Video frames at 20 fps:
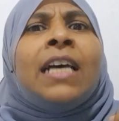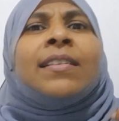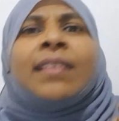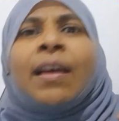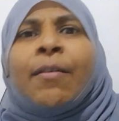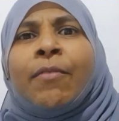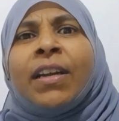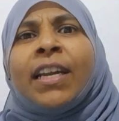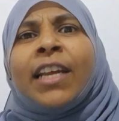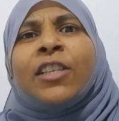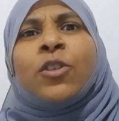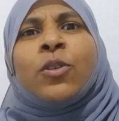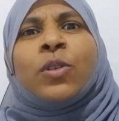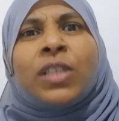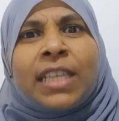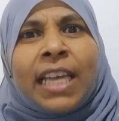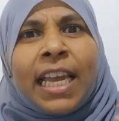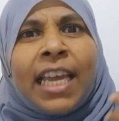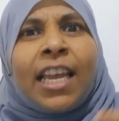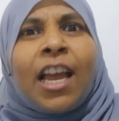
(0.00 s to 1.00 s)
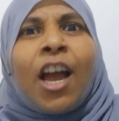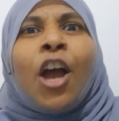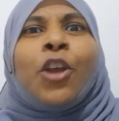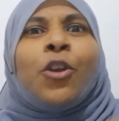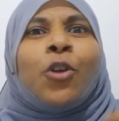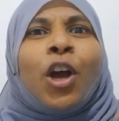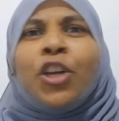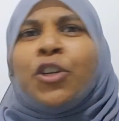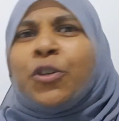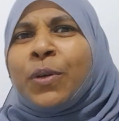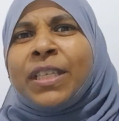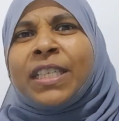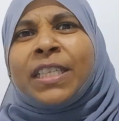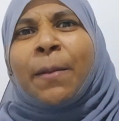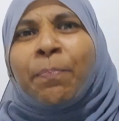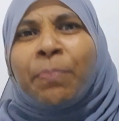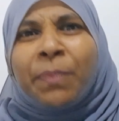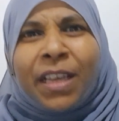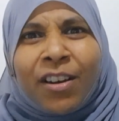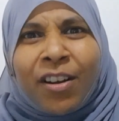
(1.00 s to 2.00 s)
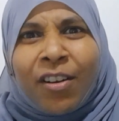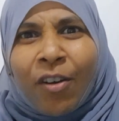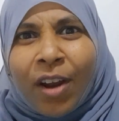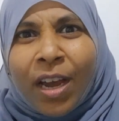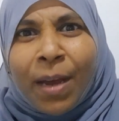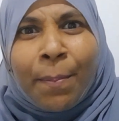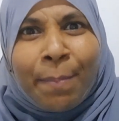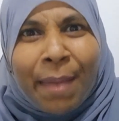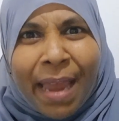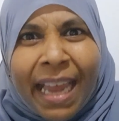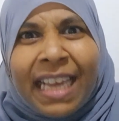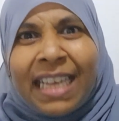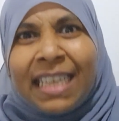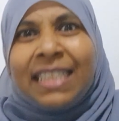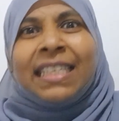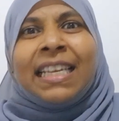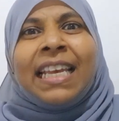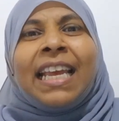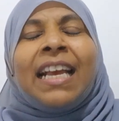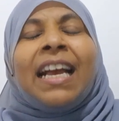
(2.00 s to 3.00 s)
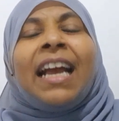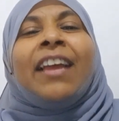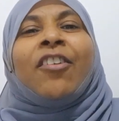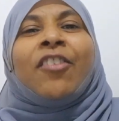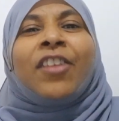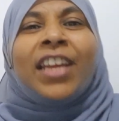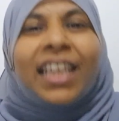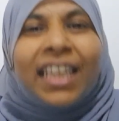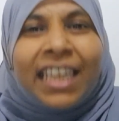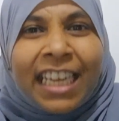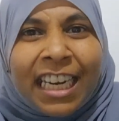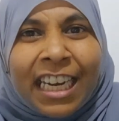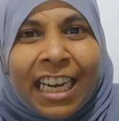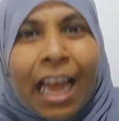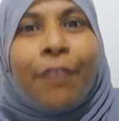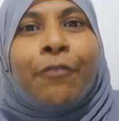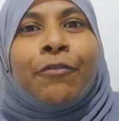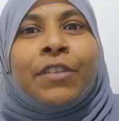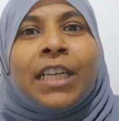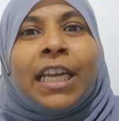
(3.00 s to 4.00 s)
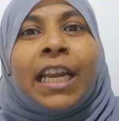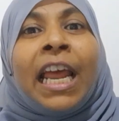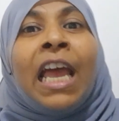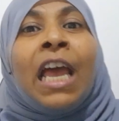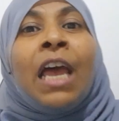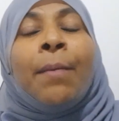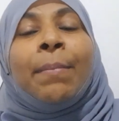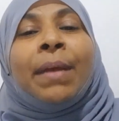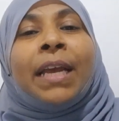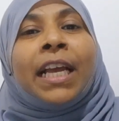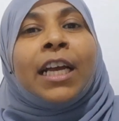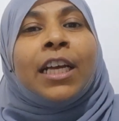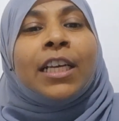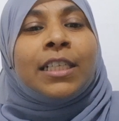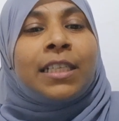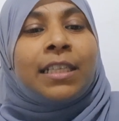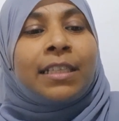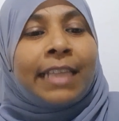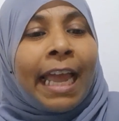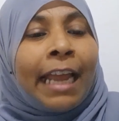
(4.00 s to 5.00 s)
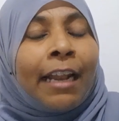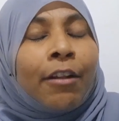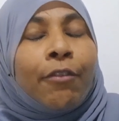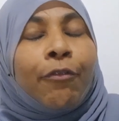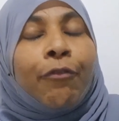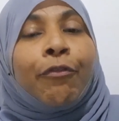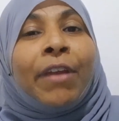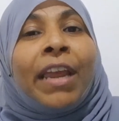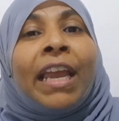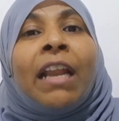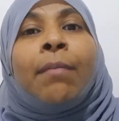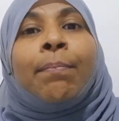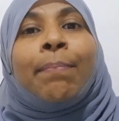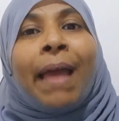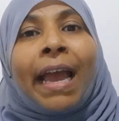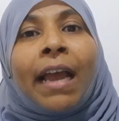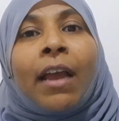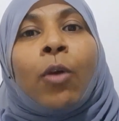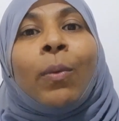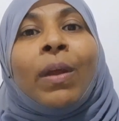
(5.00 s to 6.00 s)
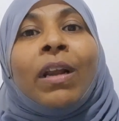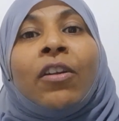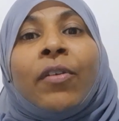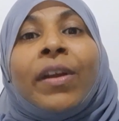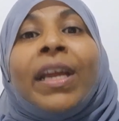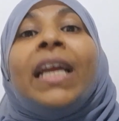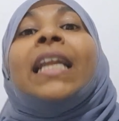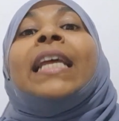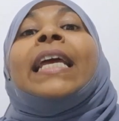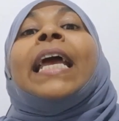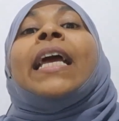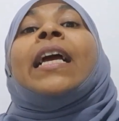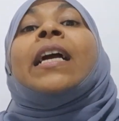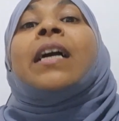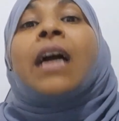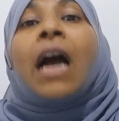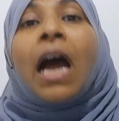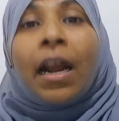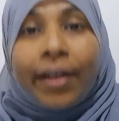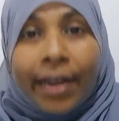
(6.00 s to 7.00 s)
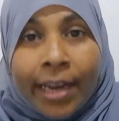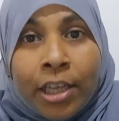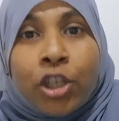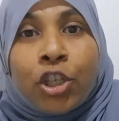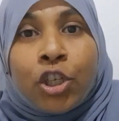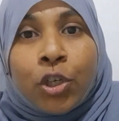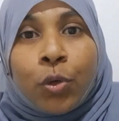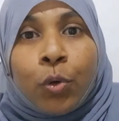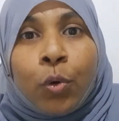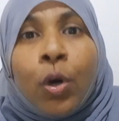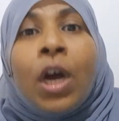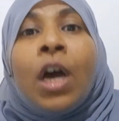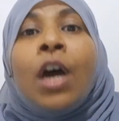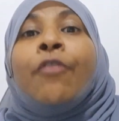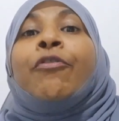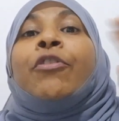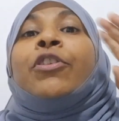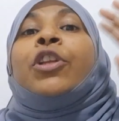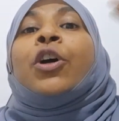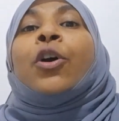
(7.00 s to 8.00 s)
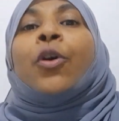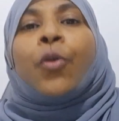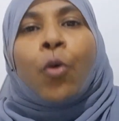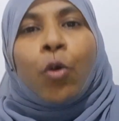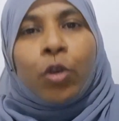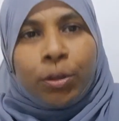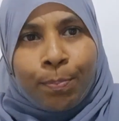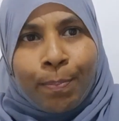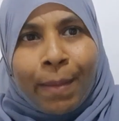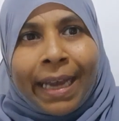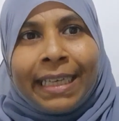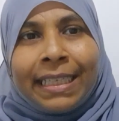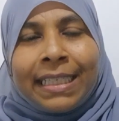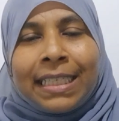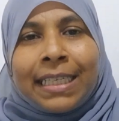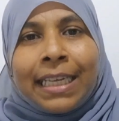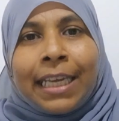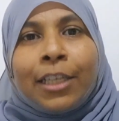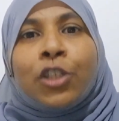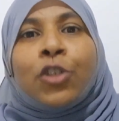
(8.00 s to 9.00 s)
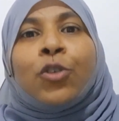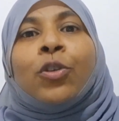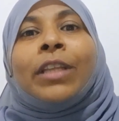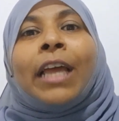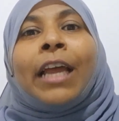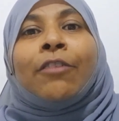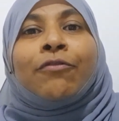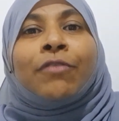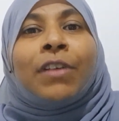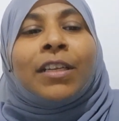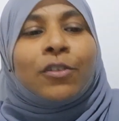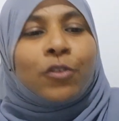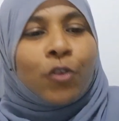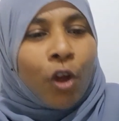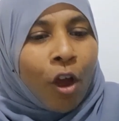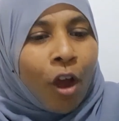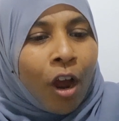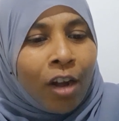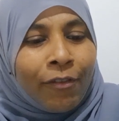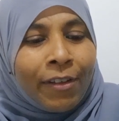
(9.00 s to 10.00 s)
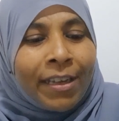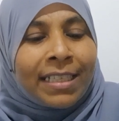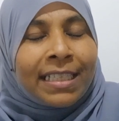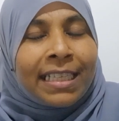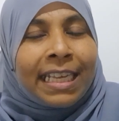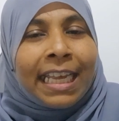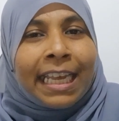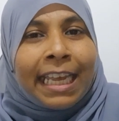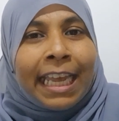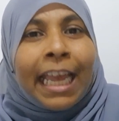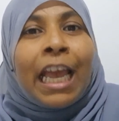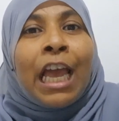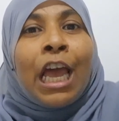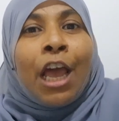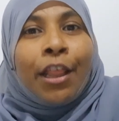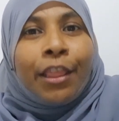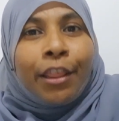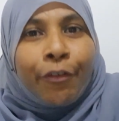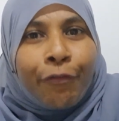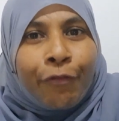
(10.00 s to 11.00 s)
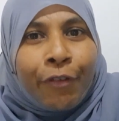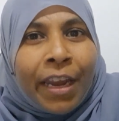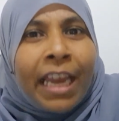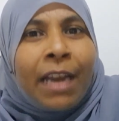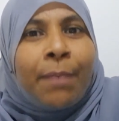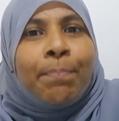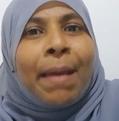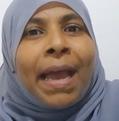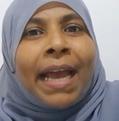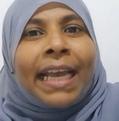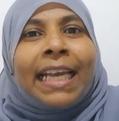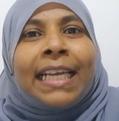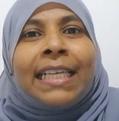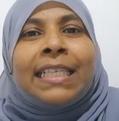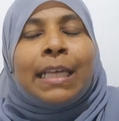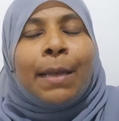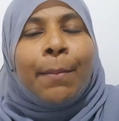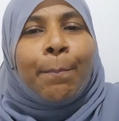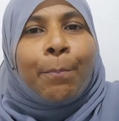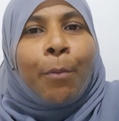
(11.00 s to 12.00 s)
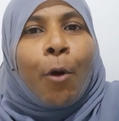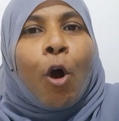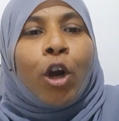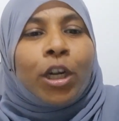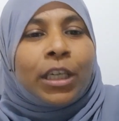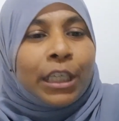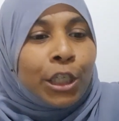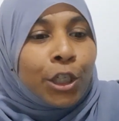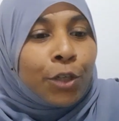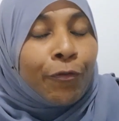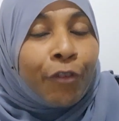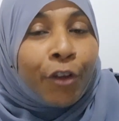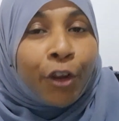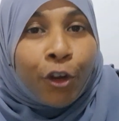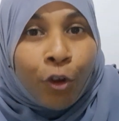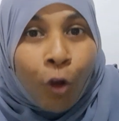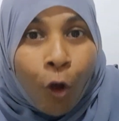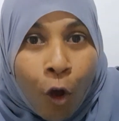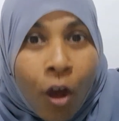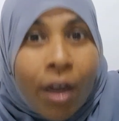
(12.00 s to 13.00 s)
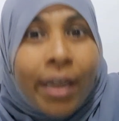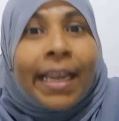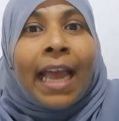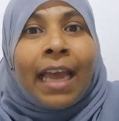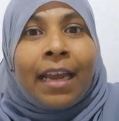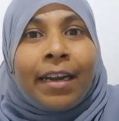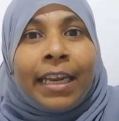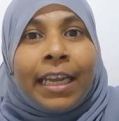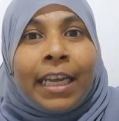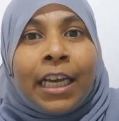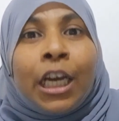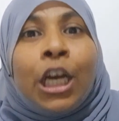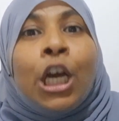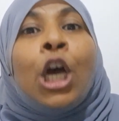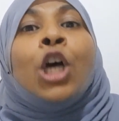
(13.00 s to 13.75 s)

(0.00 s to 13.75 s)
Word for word: someone has to say, yeah, you're doing something amazing. I really loved it. Because that feedback will really encourage you for the growth mindset. So that's what you're always thinking. The feedback is important for your career